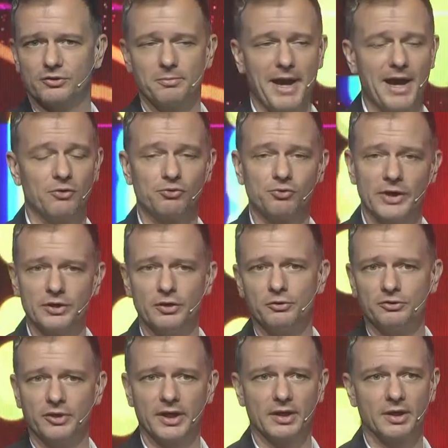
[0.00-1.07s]
about
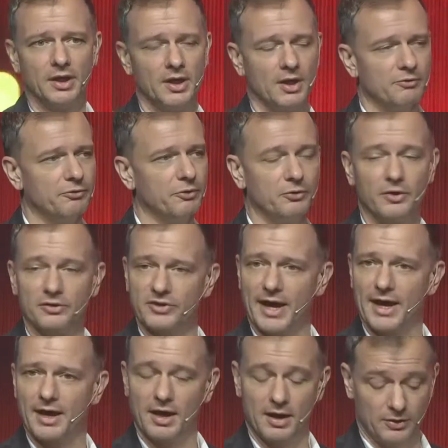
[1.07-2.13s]
reusing food that's
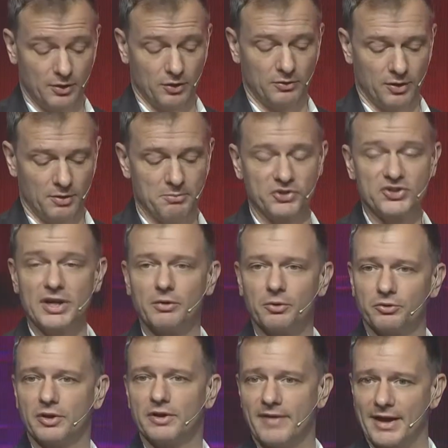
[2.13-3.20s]
the
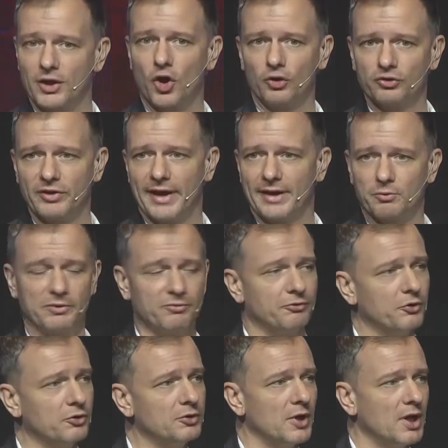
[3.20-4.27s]
materials that have had contact with
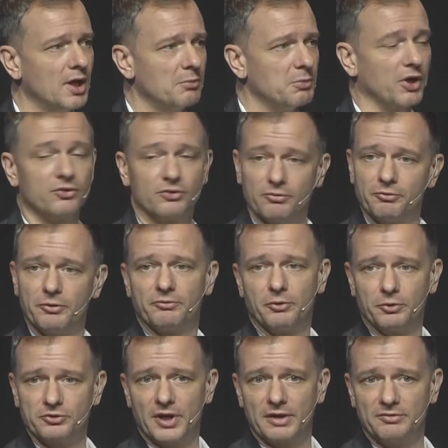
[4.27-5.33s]
food because of
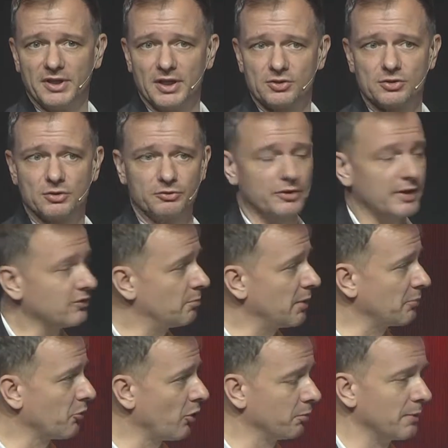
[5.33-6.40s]
food safety issues. So that's a
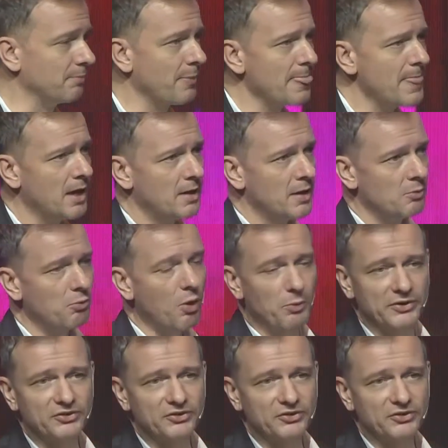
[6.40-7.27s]
big problem. What we're